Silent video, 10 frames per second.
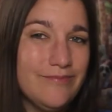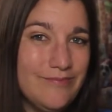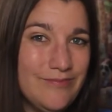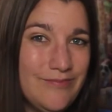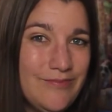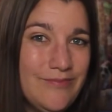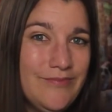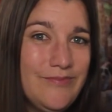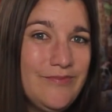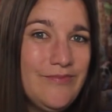
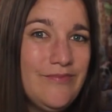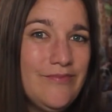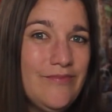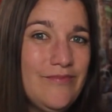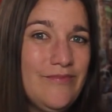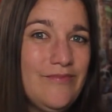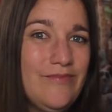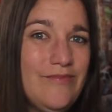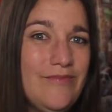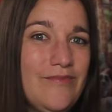
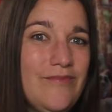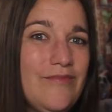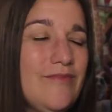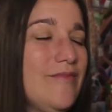The person shown says nothing.